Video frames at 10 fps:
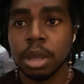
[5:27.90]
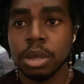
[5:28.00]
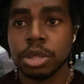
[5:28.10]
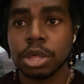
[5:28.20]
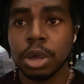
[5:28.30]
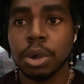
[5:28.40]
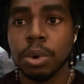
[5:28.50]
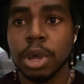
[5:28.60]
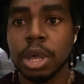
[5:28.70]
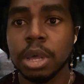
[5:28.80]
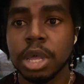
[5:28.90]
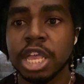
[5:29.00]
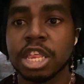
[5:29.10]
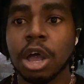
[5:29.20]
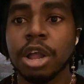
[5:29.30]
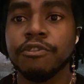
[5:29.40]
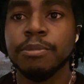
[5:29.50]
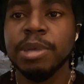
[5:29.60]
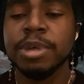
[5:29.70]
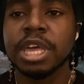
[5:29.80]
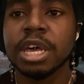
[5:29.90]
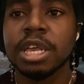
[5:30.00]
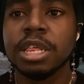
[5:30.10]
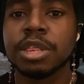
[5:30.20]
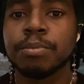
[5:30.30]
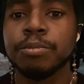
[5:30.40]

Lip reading: So it's hard for me because